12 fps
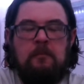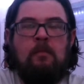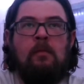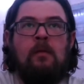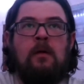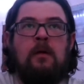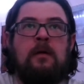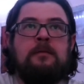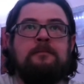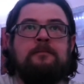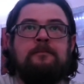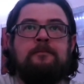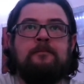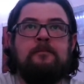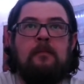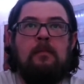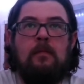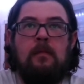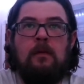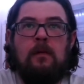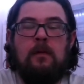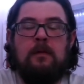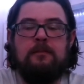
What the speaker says: No one is speaking in this clip.